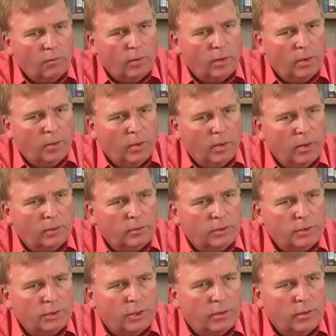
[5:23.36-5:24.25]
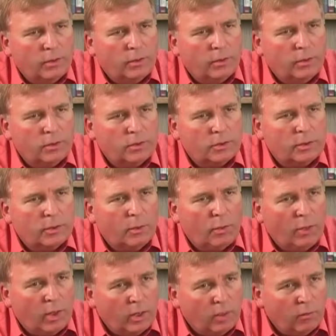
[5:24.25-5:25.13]
Very well. Jerry, good to see you.
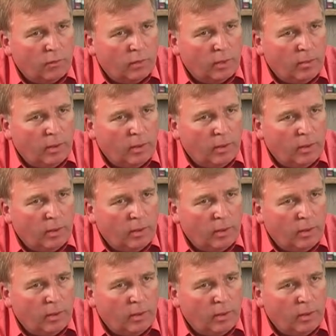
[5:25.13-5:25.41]
Thank you very